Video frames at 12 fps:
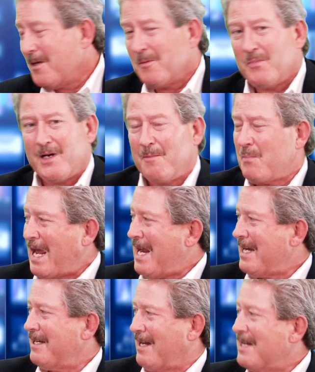but I'm
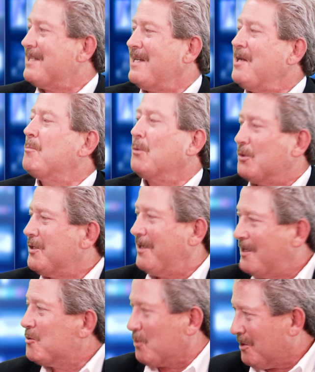paying
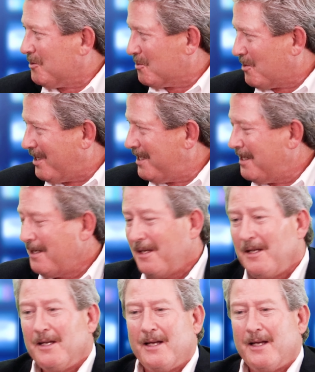19% interest, right?